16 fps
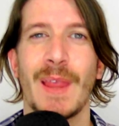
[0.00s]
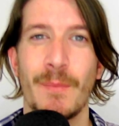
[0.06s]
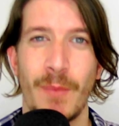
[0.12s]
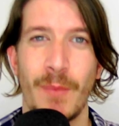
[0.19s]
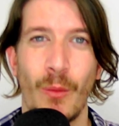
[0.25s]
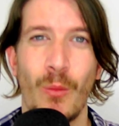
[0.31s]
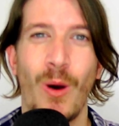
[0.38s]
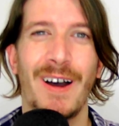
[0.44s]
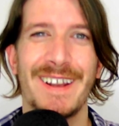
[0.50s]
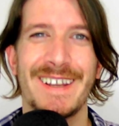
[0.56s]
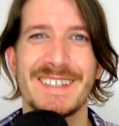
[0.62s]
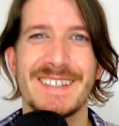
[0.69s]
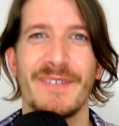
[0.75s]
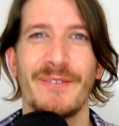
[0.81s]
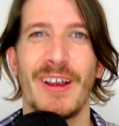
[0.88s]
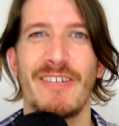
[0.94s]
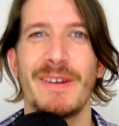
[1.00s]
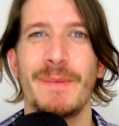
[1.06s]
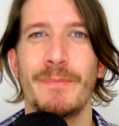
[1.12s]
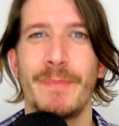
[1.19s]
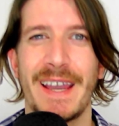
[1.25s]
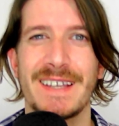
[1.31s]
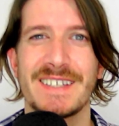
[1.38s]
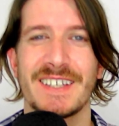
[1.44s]
But while it's a very
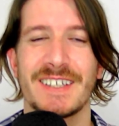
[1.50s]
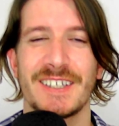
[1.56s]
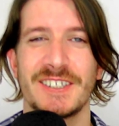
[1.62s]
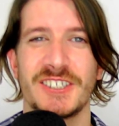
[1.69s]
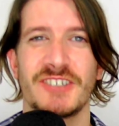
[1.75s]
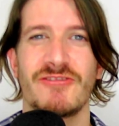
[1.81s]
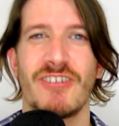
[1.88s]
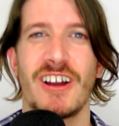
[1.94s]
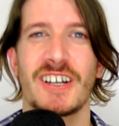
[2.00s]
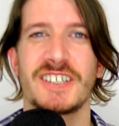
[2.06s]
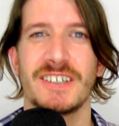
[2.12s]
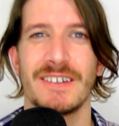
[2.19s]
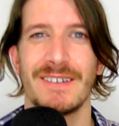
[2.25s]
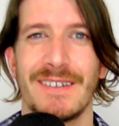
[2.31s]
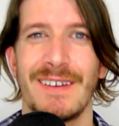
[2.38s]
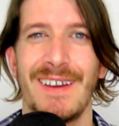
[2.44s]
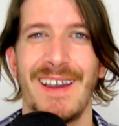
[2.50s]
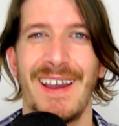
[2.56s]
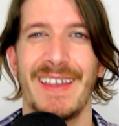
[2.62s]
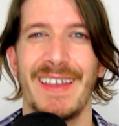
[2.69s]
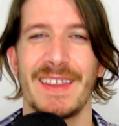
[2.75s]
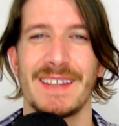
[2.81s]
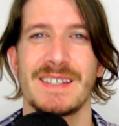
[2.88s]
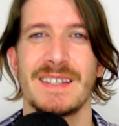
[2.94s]
basic construction,
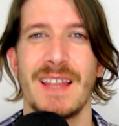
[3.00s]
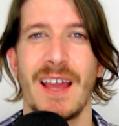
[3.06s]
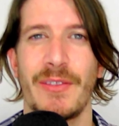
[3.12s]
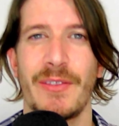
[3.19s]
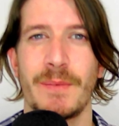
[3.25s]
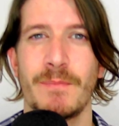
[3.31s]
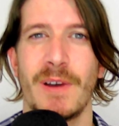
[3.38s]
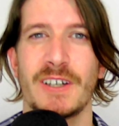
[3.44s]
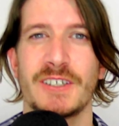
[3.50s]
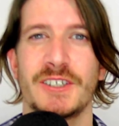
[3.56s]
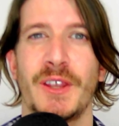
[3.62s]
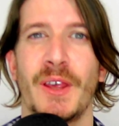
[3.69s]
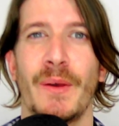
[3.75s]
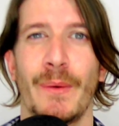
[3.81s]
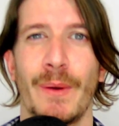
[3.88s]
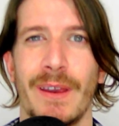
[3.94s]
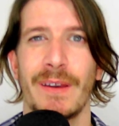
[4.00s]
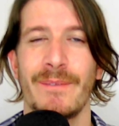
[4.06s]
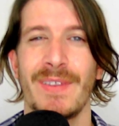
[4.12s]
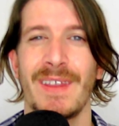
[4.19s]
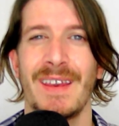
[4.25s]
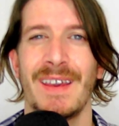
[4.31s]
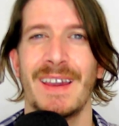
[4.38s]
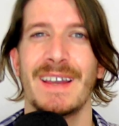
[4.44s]
and there's nothing much to it,
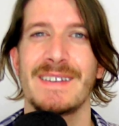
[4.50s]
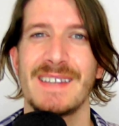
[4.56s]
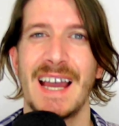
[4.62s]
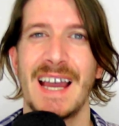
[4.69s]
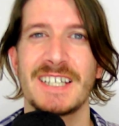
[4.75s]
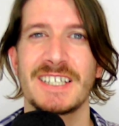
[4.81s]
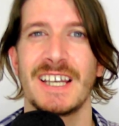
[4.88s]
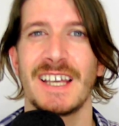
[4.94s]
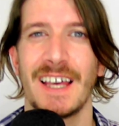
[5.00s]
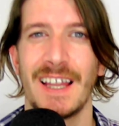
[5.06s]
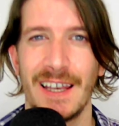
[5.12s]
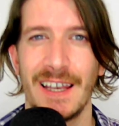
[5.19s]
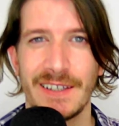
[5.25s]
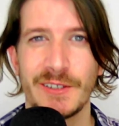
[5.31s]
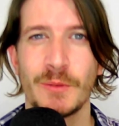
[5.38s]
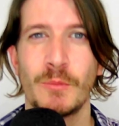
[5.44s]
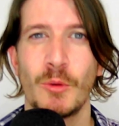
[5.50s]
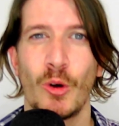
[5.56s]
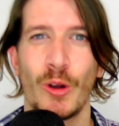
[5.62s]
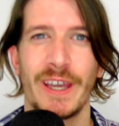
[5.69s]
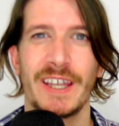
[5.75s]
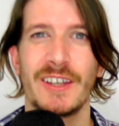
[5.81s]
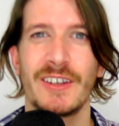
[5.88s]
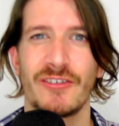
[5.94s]
it's actually a little
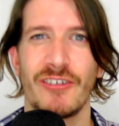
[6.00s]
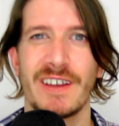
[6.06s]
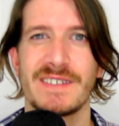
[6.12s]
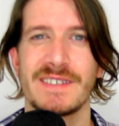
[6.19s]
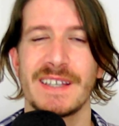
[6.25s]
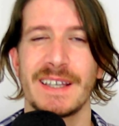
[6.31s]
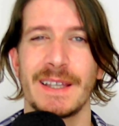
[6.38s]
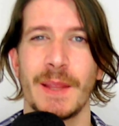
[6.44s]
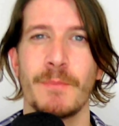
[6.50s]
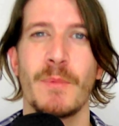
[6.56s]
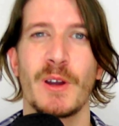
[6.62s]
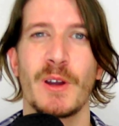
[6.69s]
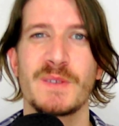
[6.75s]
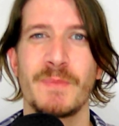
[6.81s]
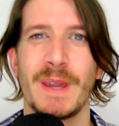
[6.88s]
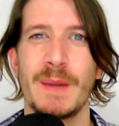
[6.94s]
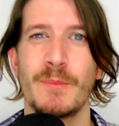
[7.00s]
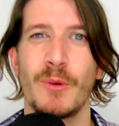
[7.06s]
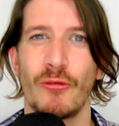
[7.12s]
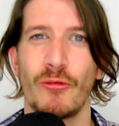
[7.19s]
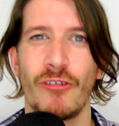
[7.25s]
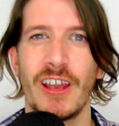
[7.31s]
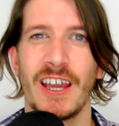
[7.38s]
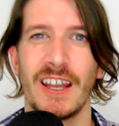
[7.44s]
more interesting than most
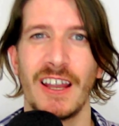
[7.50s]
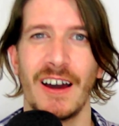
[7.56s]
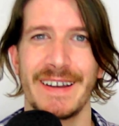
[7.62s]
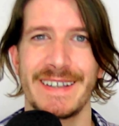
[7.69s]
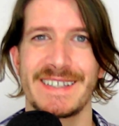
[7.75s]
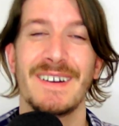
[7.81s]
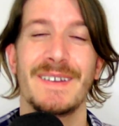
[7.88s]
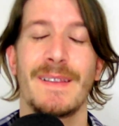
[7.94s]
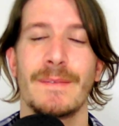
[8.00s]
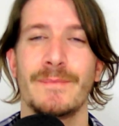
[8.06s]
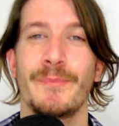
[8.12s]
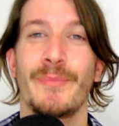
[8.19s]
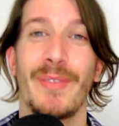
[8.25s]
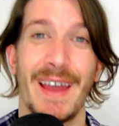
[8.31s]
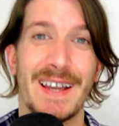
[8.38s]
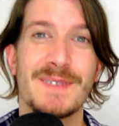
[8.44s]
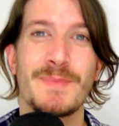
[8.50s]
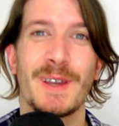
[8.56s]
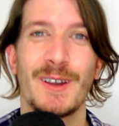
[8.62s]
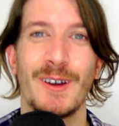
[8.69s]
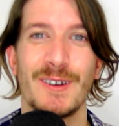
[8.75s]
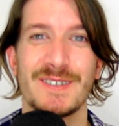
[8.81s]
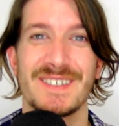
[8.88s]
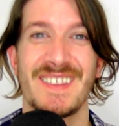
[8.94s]
people realise. That's
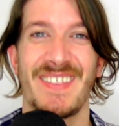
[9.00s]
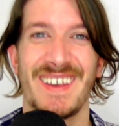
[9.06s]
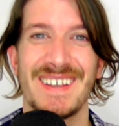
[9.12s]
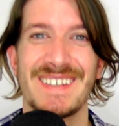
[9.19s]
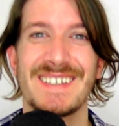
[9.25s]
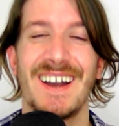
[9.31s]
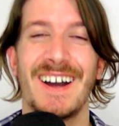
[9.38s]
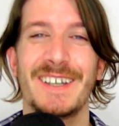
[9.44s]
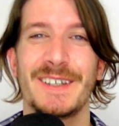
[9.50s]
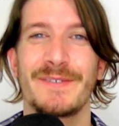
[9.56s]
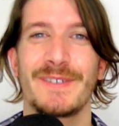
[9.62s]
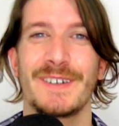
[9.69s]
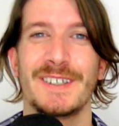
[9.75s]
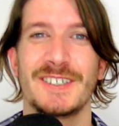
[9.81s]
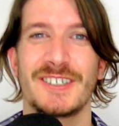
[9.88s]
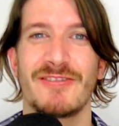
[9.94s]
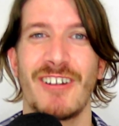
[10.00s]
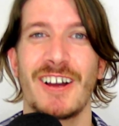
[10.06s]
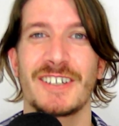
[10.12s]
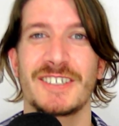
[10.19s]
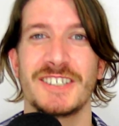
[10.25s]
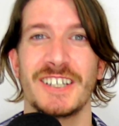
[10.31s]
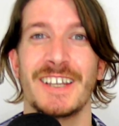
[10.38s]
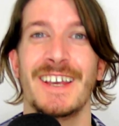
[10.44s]
because this kind of
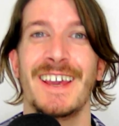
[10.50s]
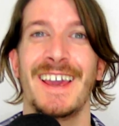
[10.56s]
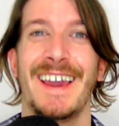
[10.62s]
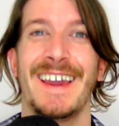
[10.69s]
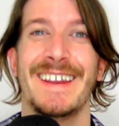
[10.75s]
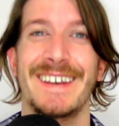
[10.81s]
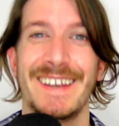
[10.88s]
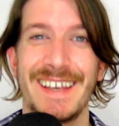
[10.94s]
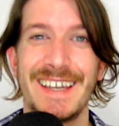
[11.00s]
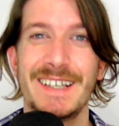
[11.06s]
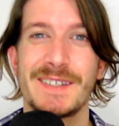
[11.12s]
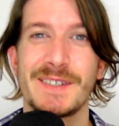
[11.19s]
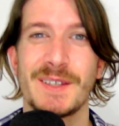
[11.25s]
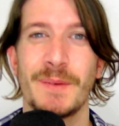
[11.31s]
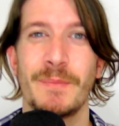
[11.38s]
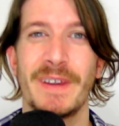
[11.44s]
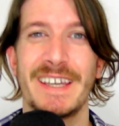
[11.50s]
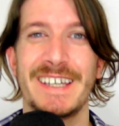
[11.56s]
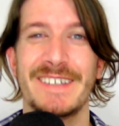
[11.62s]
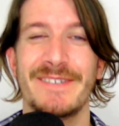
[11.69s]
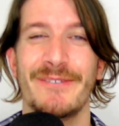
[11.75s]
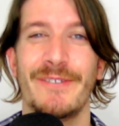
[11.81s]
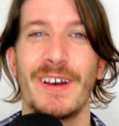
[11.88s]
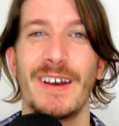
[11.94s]
construction needs to be
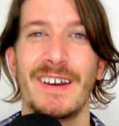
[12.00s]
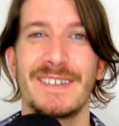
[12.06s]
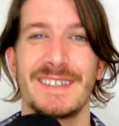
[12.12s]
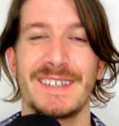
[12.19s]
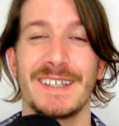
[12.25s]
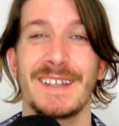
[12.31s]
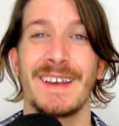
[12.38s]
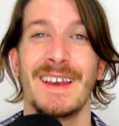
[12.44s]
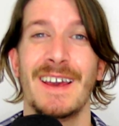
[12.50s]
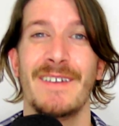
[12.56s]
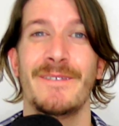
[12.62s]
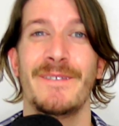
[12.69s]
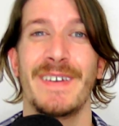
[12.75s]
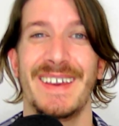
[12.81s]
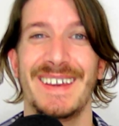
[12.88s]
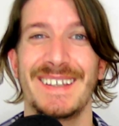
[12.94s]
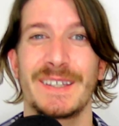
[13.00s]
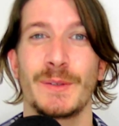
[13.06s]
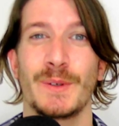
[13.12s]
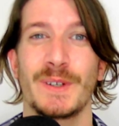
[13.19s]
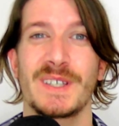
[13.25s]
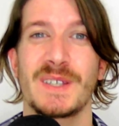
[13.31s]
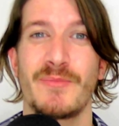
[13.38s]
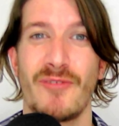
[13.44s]
inverted for it
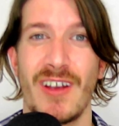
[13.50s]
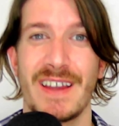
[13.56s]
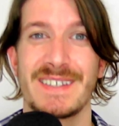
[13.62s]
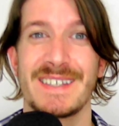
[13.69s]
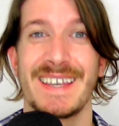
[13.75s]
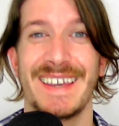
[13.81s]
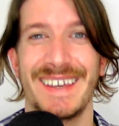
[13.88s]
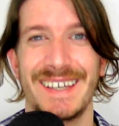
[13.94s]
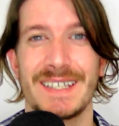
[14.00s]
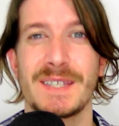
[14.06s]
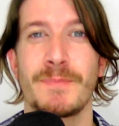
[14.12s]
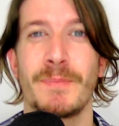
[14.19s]
to express its